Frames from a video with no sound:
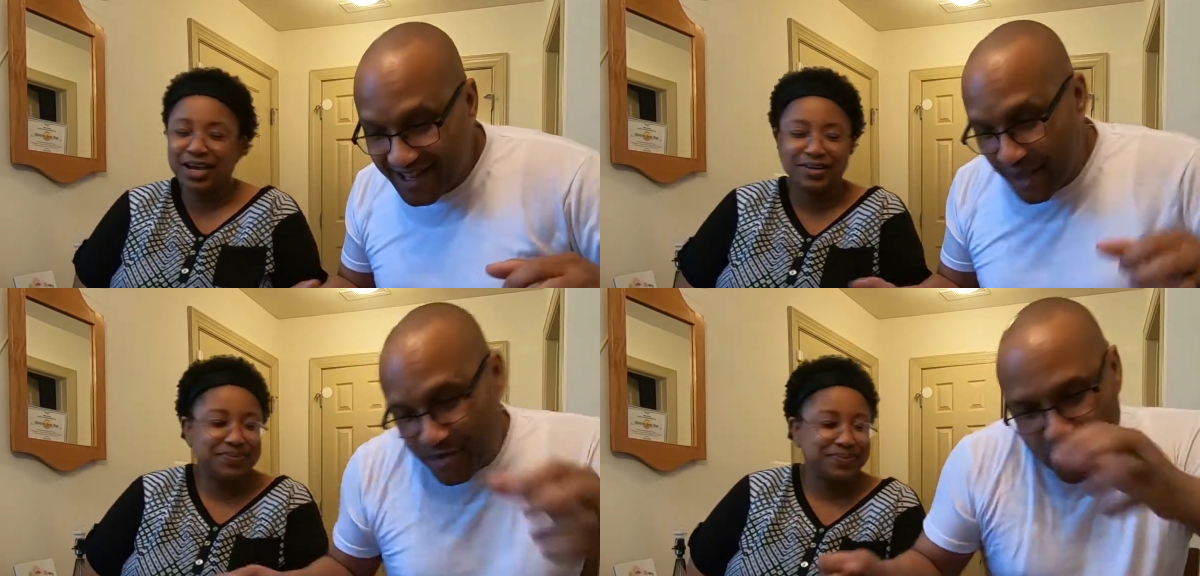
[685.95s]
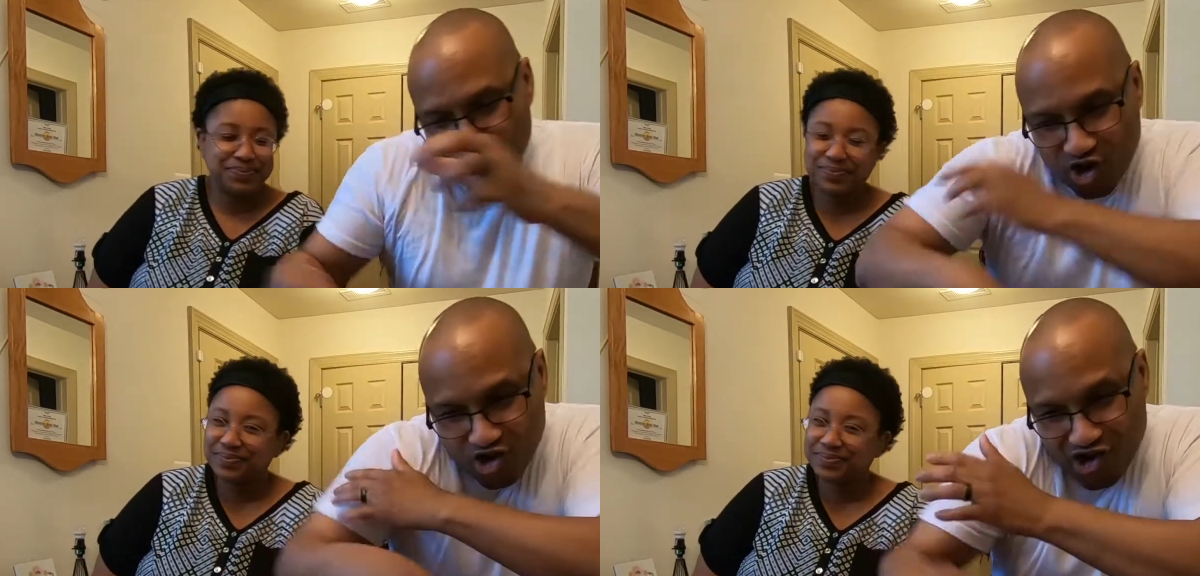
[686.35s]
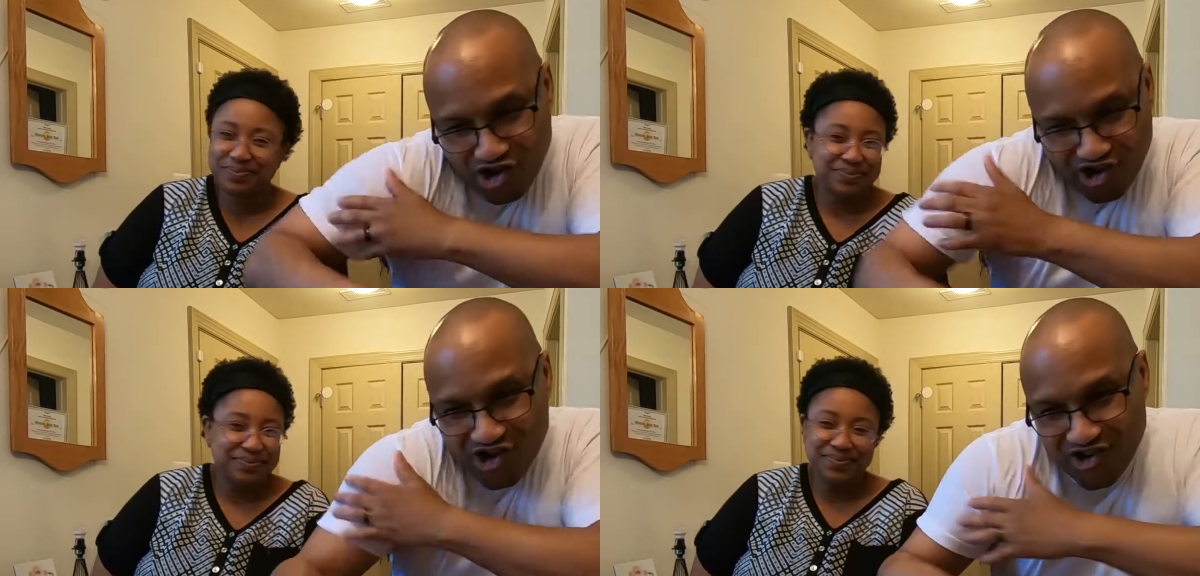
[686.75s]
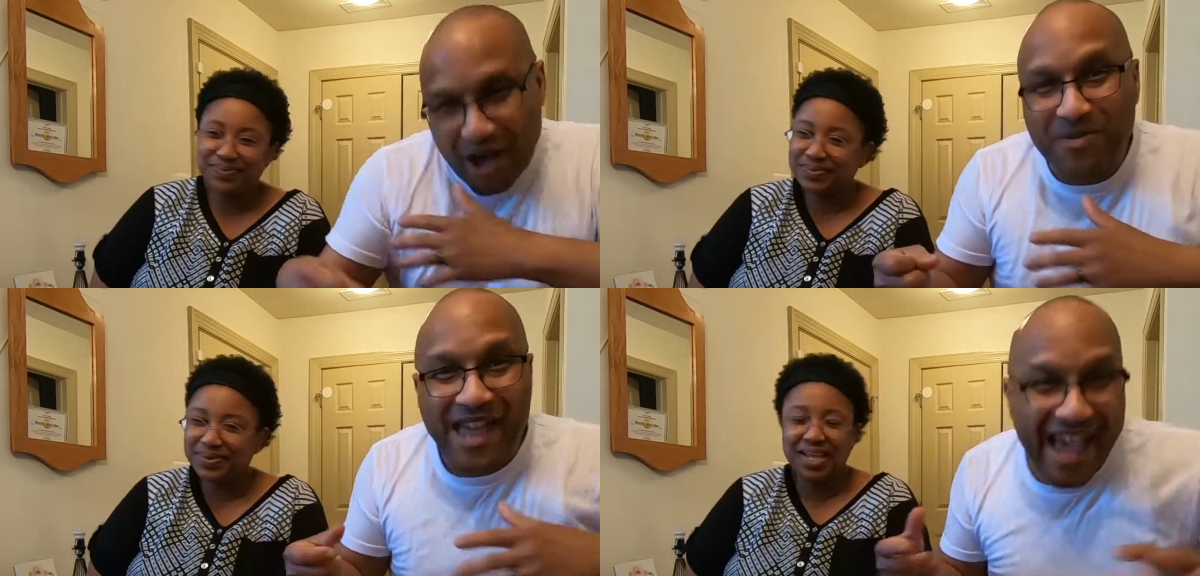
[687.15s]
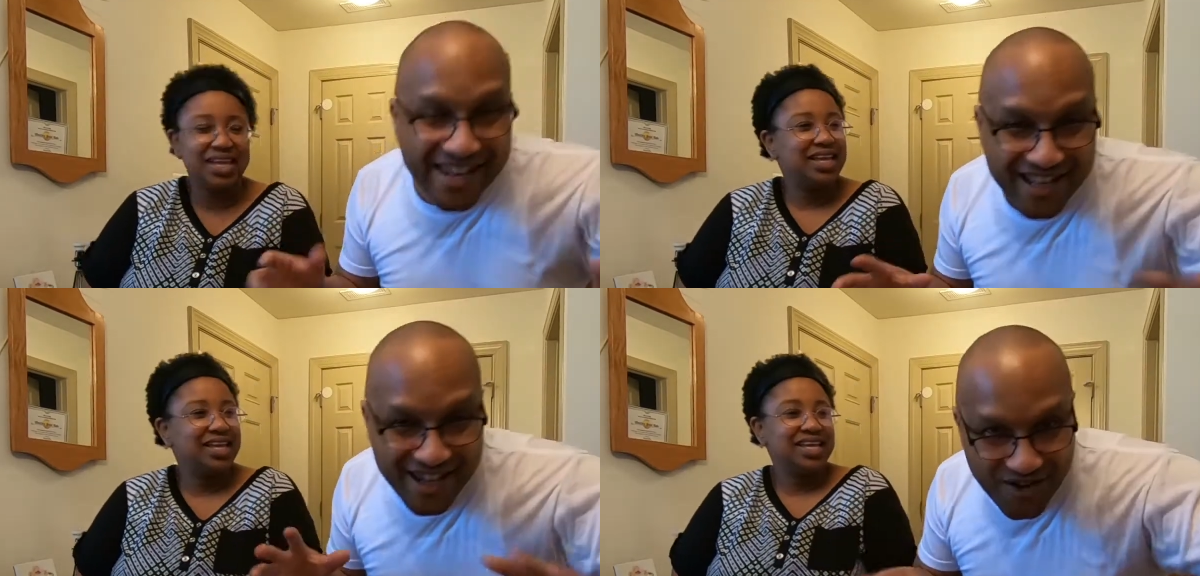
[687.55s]
Speaker 1: and then I'm like, ooh, ooh, ooh, ooh. I'm gonna,
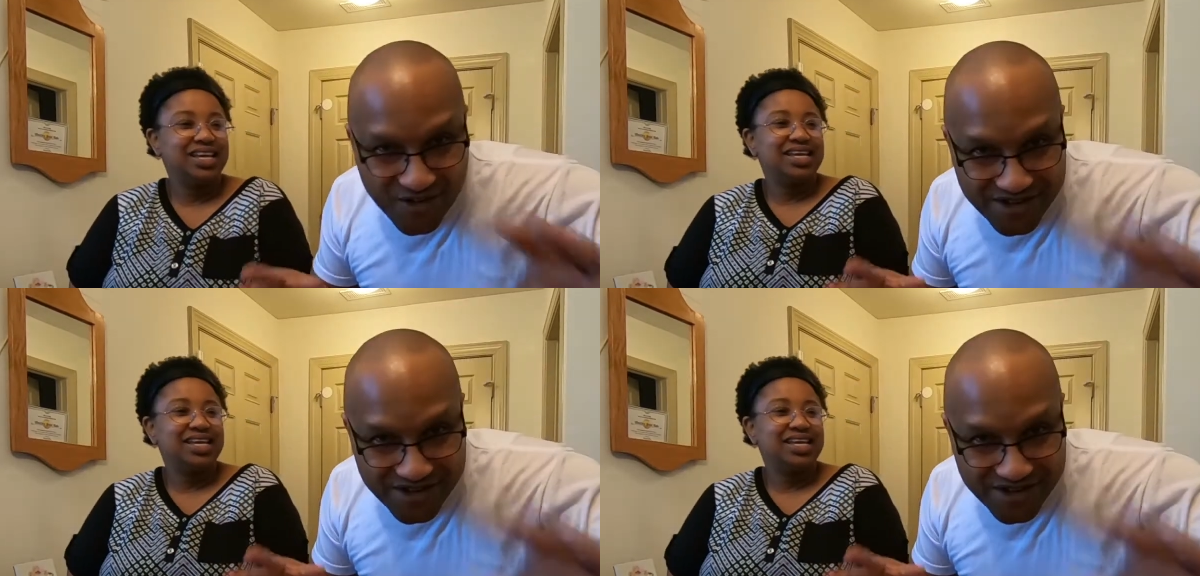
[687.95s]
ask it.